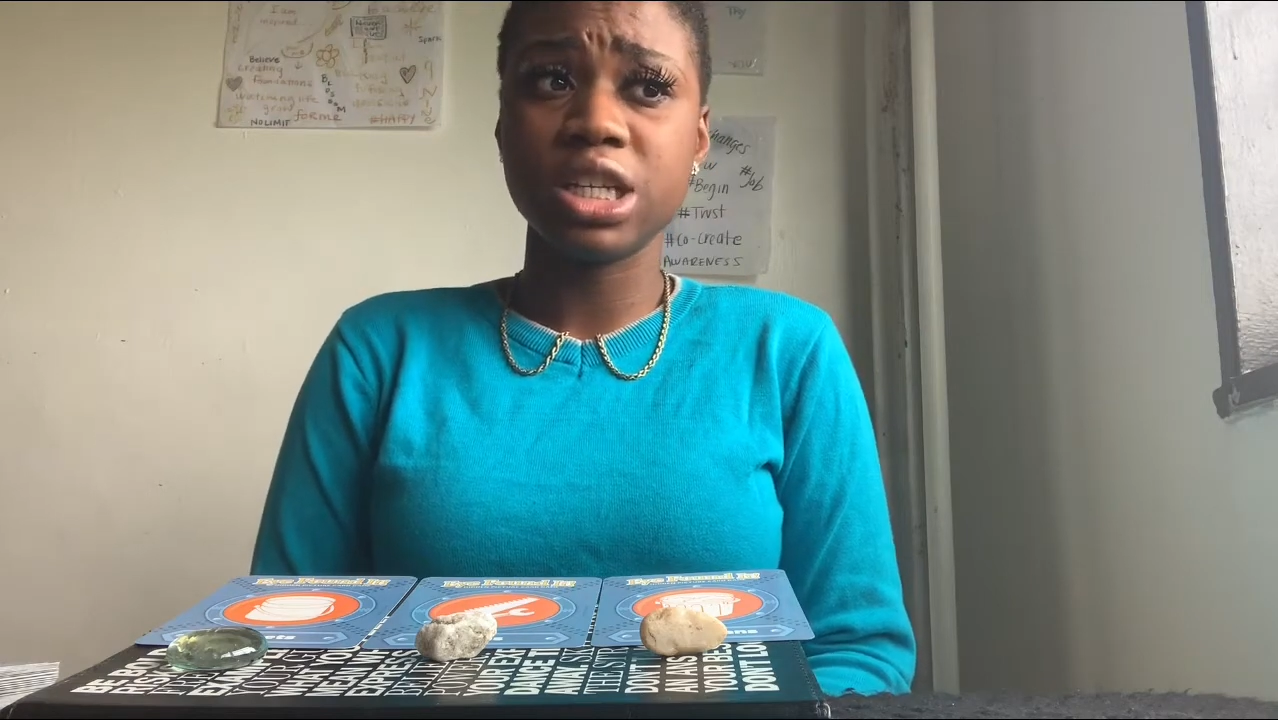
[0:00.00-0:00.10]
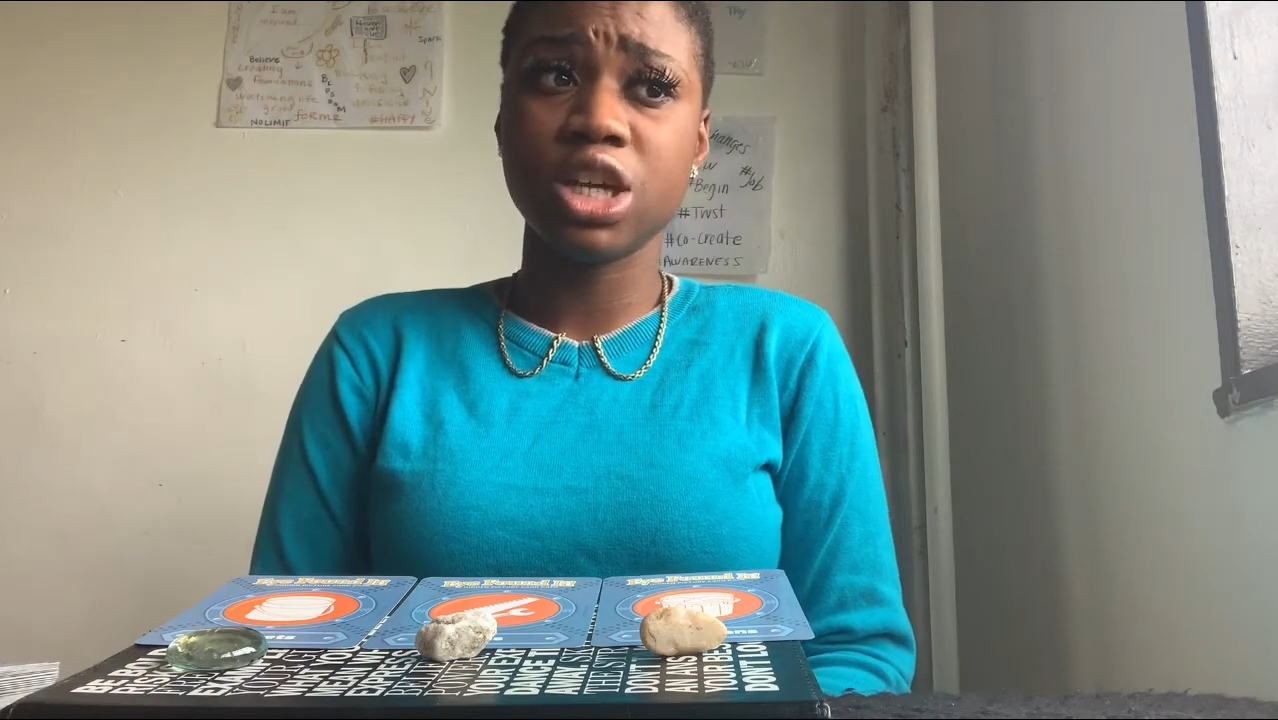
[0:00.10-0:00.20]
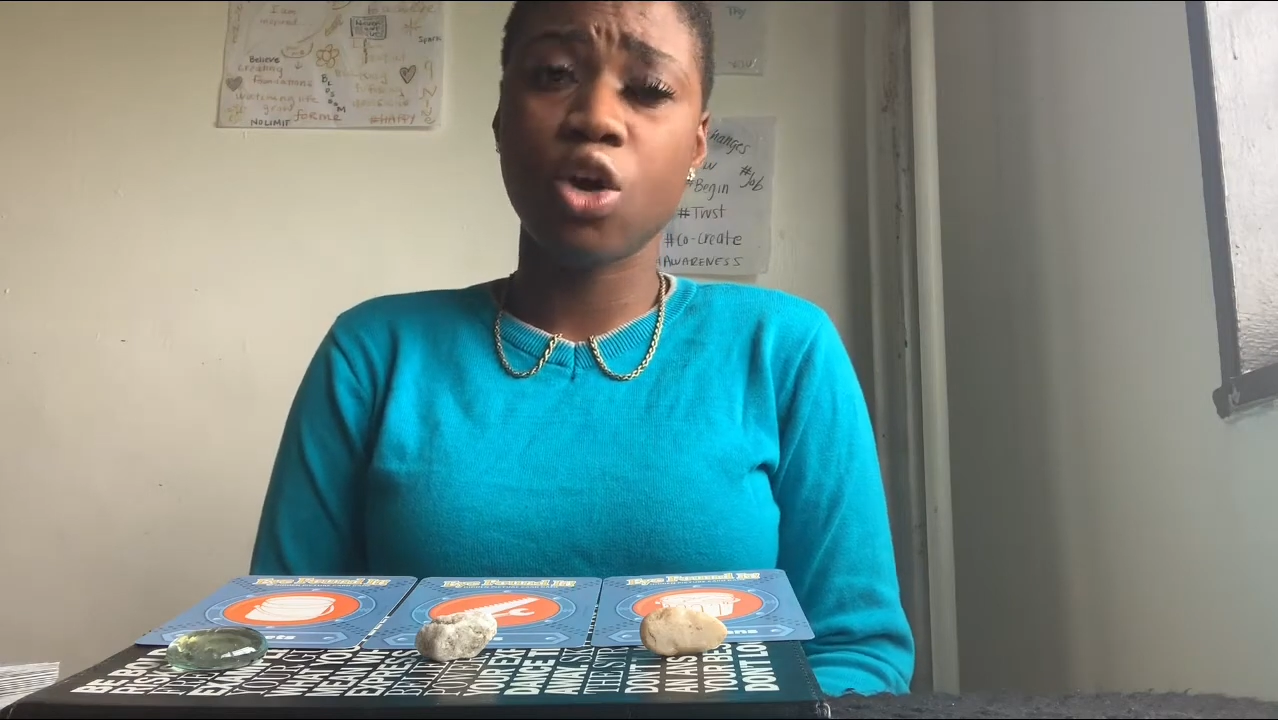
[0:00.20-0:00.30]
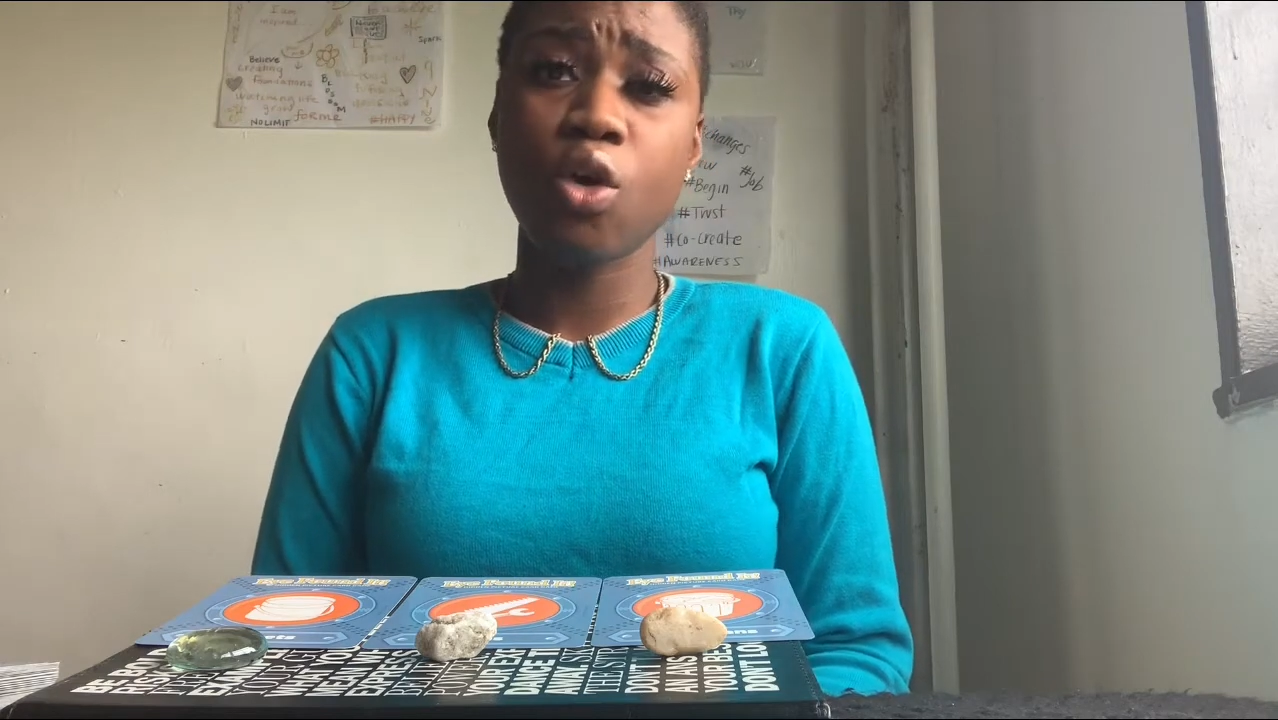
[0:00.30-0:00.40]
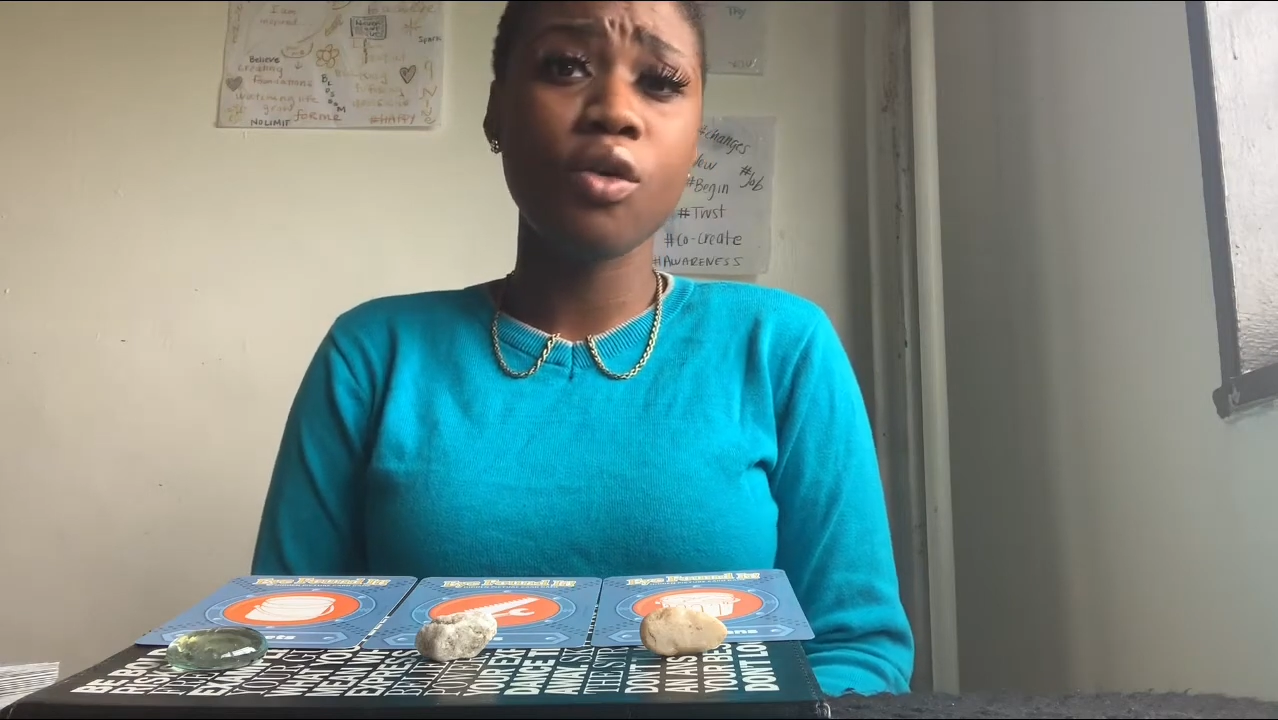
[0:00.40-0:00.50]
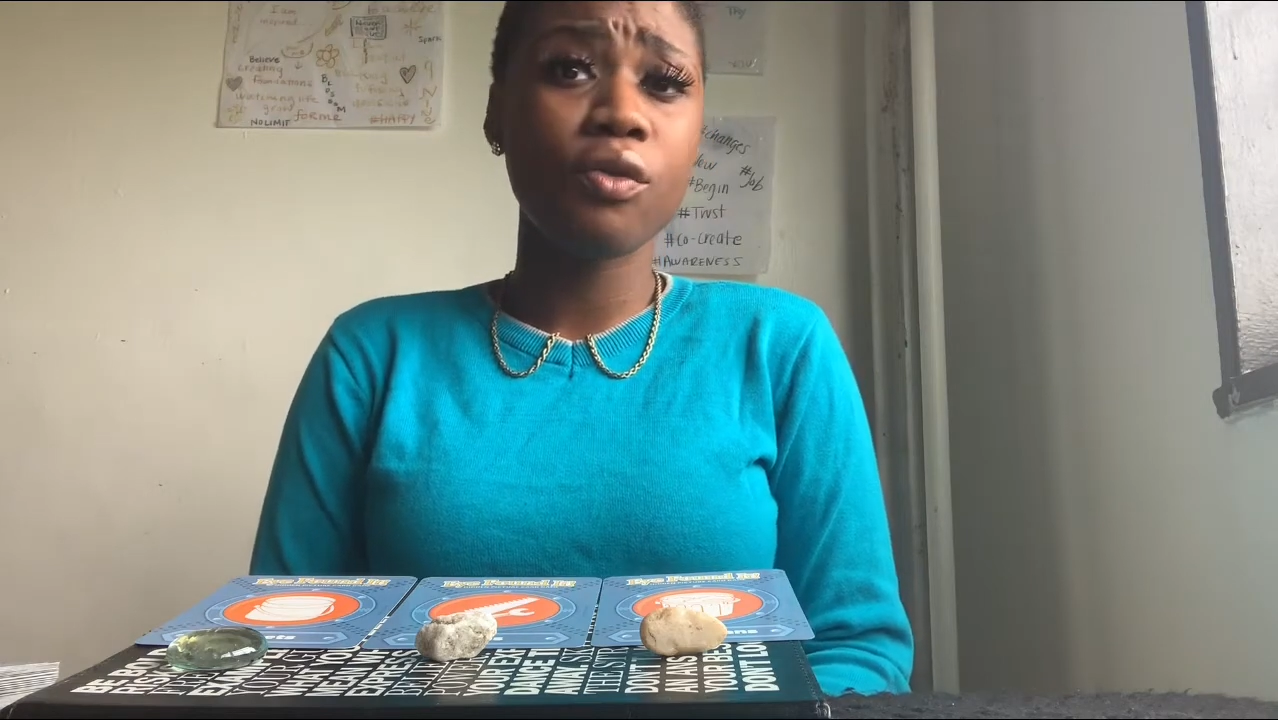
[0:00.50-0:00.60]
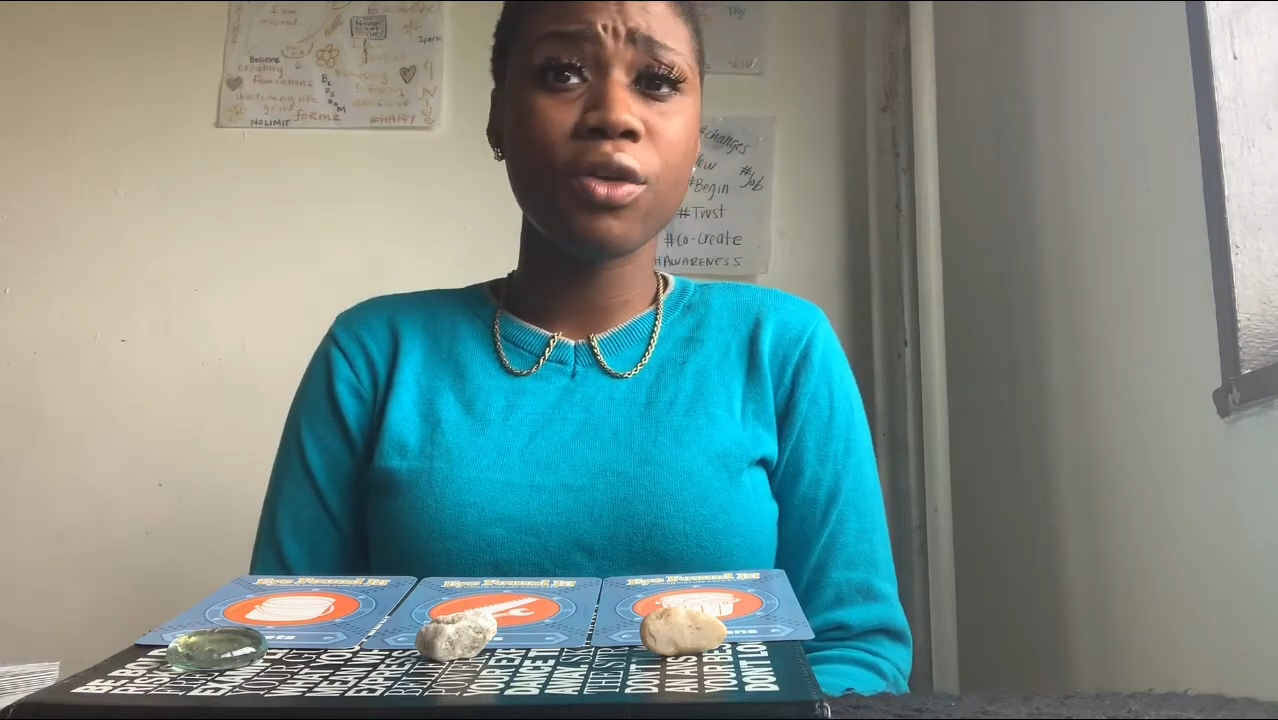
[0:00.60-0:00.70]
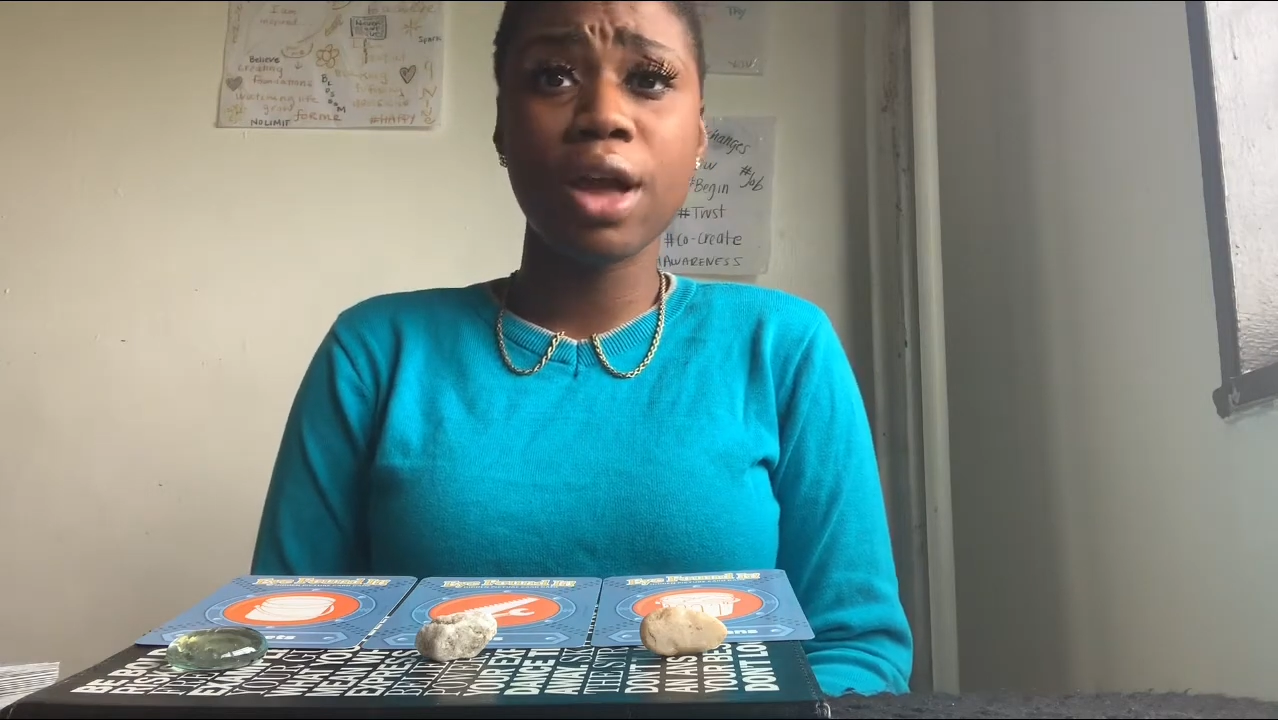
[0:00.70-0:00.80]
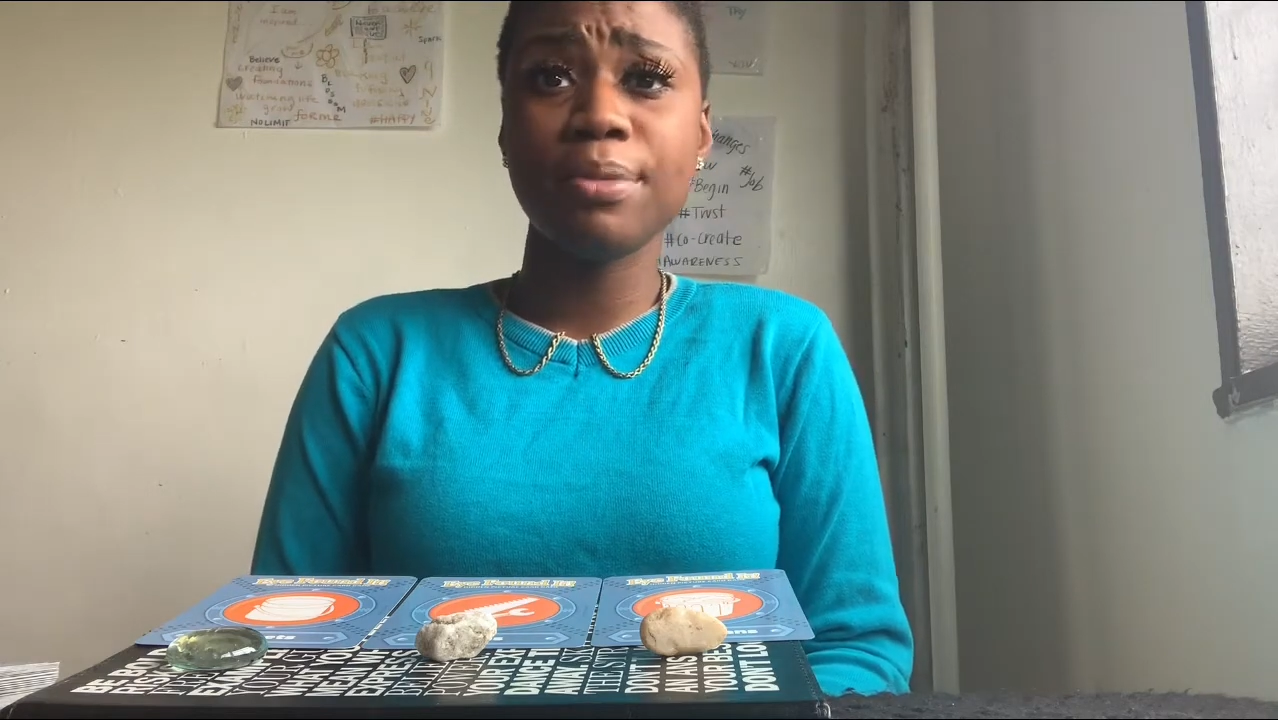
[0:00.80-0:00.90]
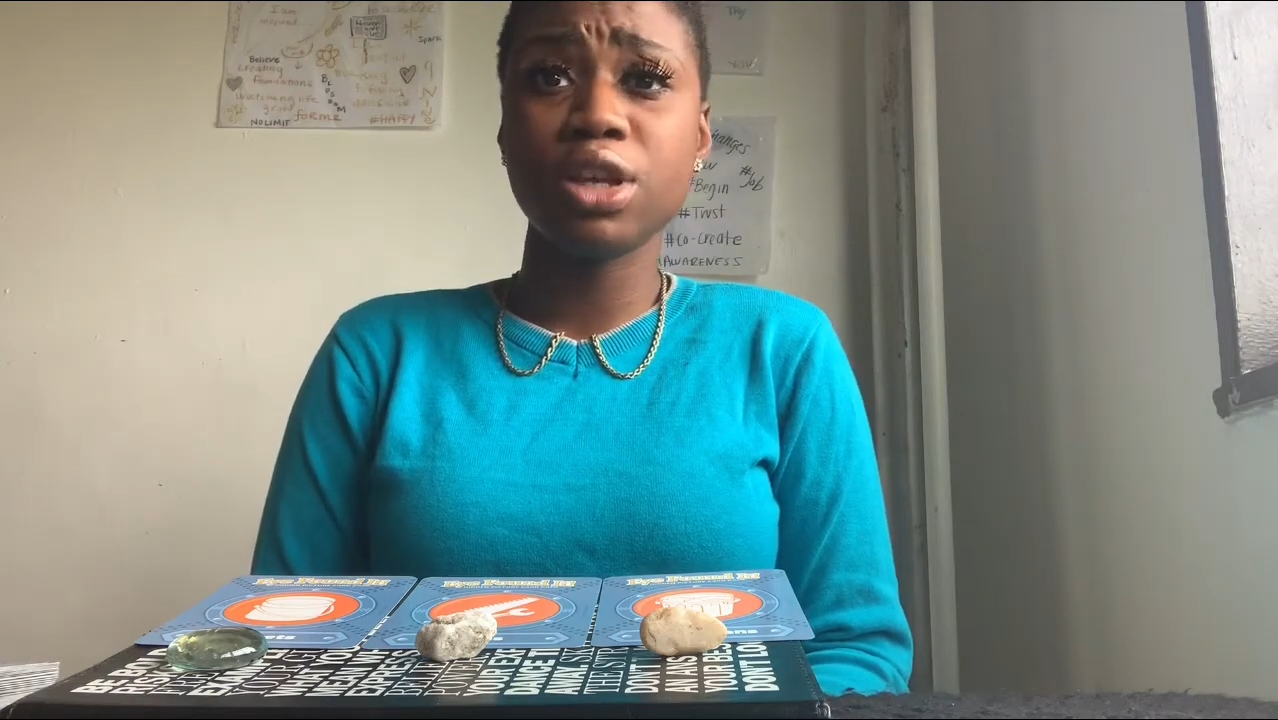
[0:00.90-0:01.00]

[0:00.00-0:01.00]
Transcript: your own family,